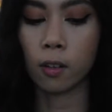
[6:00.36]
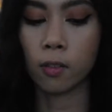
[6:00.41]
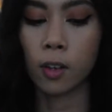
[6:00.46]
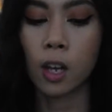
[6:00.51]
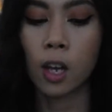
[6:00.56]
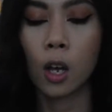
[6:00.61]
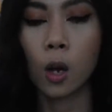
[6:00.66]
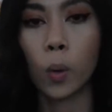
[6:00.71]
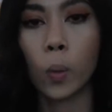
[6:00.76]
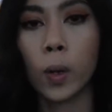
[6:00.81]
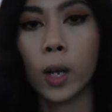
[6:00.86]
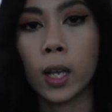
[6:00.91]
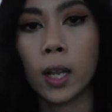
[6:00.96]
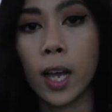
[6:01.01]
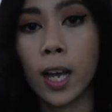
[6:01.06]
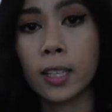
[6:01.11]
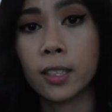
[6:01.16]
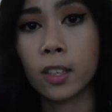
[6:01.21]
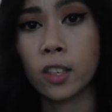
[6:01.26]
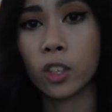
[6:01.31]
of
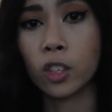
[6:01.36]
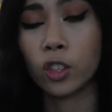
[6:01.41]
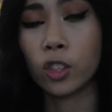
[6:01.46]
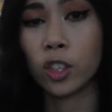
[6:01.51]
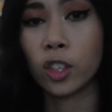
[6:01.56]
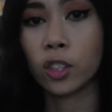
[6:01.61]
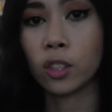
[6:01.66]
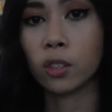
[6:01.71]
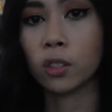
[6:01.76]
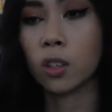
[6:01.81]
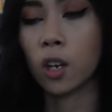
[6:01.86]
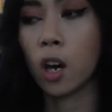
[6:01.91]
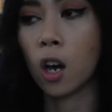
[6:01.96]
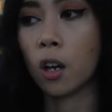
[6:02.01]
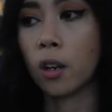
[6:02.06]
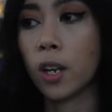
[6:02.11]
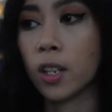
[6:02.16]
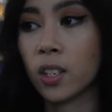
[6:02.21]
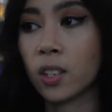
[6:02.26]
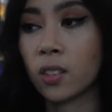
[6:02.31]
realizes she's
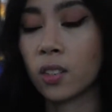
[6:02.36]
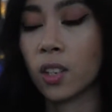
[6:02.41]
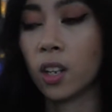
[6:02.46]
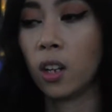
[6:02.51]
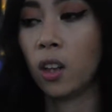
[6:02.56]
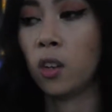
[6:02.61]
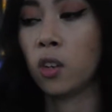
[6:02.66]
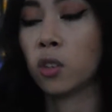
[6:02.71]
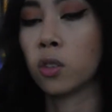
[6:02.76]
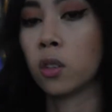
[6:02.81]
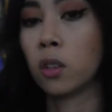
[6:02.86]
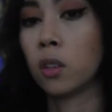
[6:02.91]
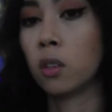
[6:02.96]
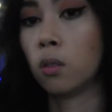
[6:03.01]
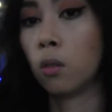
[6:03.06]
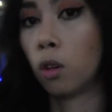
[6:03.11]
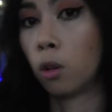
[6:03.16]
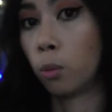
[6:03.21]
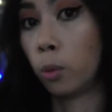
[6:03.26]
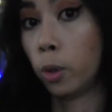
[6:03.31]
not necessarily just a
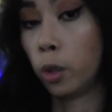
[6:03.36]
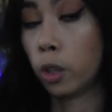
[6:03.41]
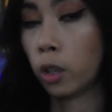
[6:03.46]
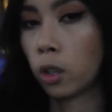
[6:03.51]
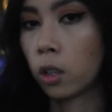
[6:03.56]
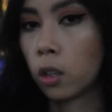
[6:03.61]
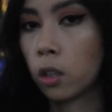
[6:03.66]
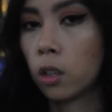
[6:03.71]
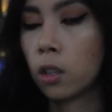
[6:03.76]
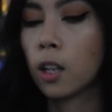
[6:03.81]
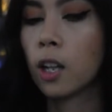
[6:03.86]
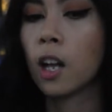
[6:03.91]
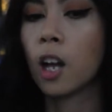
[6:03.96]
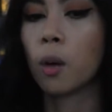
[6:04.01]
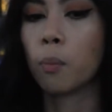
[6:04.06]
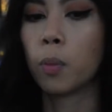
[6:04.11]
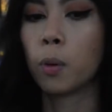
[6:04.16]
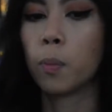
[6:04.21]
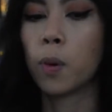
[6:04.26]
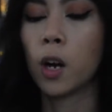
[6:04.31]
normal girl,
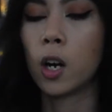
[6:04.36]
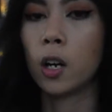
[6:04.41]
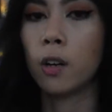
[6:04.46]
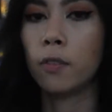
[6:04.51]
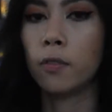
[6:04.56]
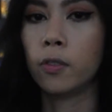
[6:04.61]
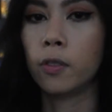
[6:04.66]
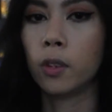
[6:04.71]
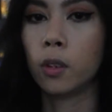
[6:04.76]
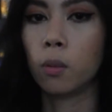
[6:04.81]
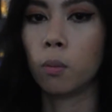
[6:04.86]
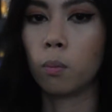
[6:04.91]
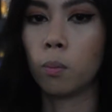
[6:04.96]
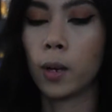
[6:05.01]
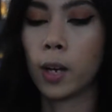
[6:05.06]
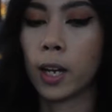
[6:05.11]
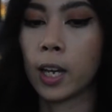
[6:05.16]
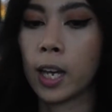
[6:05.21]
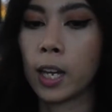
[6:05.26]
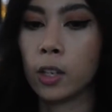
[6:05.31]
but part of
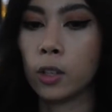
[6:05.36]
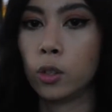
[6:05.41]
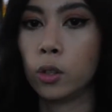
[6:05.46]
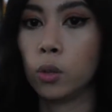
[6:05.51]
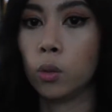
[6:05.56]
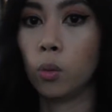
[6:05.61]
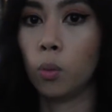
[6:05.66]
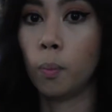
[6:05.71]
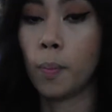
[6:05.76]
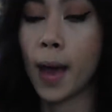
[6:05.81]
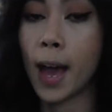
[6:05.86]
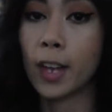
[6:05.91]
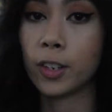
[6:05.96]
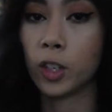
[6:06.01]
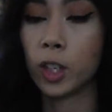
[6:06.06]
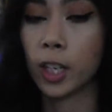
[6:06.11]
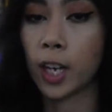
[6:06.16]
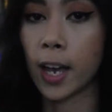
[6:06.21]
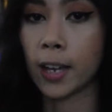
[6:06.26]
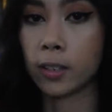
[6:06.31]
but can do
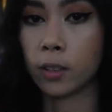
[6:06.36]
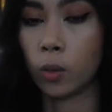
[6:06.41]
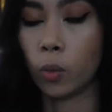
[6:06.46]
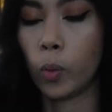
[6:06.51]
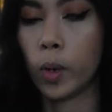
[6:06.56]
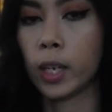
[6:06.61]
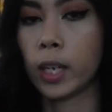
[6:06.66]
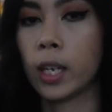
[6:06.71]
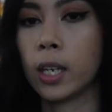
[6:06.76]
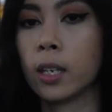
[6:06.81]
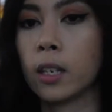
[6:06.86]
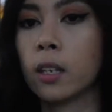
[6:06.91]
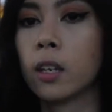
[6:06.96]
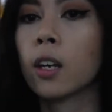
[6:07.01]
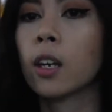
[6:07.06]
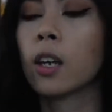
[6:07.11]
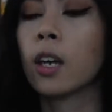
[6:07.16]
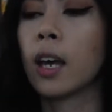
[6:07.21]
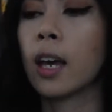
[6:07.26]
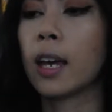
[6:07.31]
magic as a Wiccan
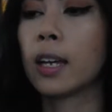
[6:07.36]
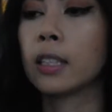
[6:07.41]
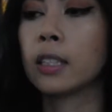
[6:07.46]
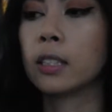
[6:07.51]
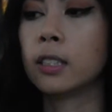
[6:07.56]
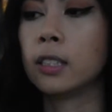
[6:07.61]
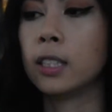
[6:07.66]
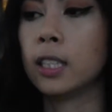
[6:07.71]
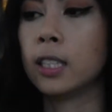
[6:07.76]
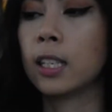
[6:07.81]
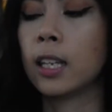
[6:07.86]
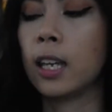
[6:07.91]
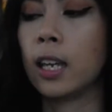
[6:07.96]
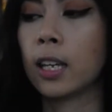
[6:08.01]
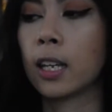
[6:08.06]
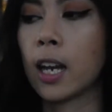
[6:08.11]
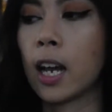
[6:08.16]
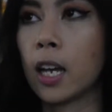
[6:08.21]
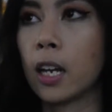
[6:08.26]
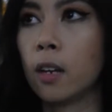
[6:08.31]
and see that
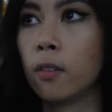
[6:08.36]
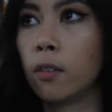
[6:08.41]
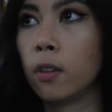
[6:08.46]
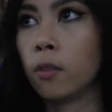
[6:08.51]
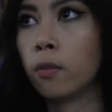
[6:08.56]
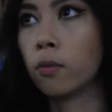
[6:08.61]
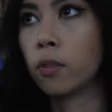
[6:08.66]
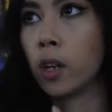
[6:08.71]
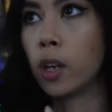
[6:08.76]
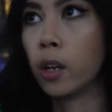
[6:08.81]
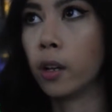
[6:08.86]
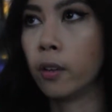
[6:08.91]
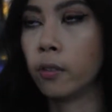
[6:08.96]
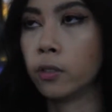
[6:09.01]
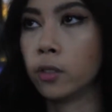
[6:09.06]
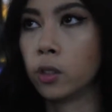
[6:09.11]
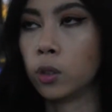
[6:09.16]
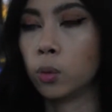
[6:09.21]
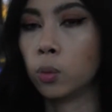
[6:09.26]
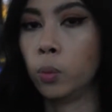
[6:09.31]
it kind of
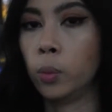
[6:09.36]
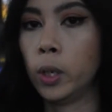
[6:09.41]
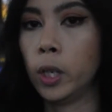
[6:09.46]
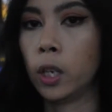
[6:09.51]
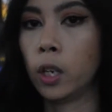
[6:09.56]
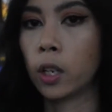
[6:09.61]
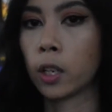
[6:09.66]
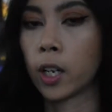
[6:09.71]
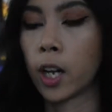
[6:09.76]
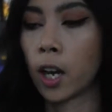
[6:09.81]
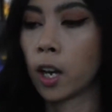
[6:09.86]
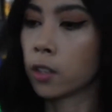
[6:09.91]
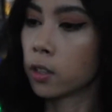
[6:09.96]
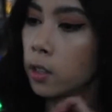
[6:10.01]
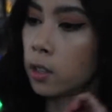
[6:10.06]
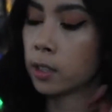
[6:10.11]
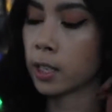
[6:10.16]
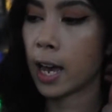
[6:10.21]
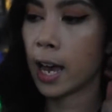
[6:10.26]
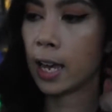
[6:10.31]
involves this weird kind of
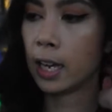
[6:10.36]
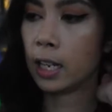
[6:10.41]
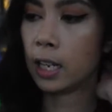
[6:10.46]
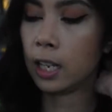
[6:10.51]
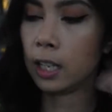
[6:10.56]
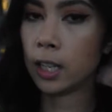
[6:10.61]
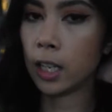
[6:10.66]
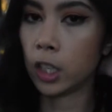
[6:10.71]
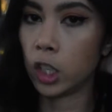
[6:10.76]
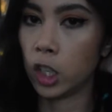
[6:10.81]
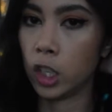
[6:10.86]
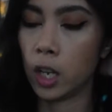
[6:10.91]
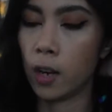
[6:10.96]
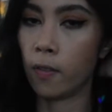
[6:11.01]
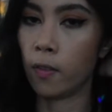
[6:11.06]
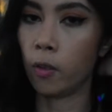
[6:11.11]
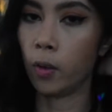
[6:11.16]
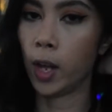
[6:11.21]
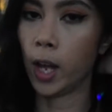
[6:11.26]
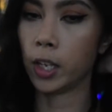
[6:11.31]
society that she
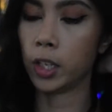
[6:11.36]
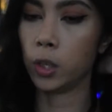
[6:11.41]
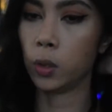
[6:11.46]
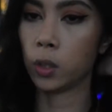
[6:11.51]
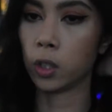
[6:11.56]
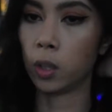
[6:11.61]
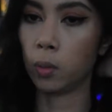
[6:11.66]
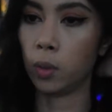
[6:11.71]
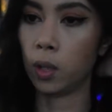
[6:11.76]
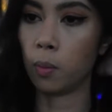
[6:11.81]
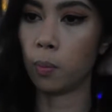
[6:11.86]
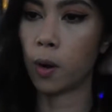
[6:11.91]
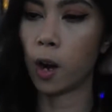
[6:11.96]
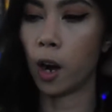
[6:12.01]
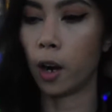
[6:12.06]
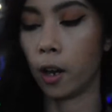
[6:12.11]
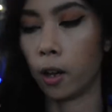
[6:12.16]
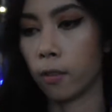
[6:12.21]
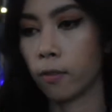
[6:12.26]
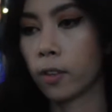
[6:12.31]
never realized she was going to be a
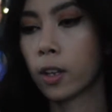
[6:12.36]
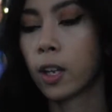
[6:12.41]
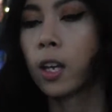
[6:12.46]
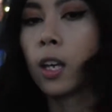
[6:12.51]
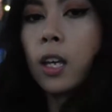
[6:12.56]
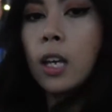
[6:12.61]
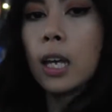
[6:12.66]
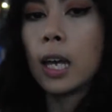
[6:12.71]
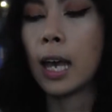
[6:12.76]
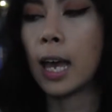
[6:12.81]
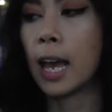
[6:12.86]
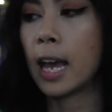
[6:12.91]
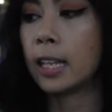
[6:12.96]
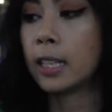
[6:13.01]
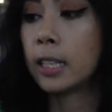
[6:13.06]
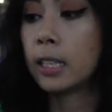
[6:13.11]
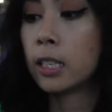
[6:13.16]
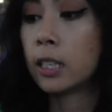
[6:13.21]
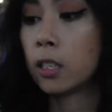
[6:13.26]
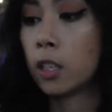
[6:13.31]
part of.
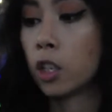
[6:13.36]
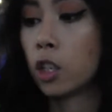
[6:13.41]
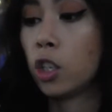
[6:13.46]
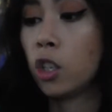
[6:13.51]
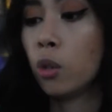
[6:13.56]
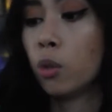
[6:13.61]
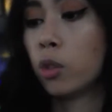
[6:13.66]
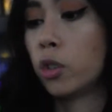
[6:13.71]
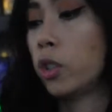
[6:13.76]
And this is a huge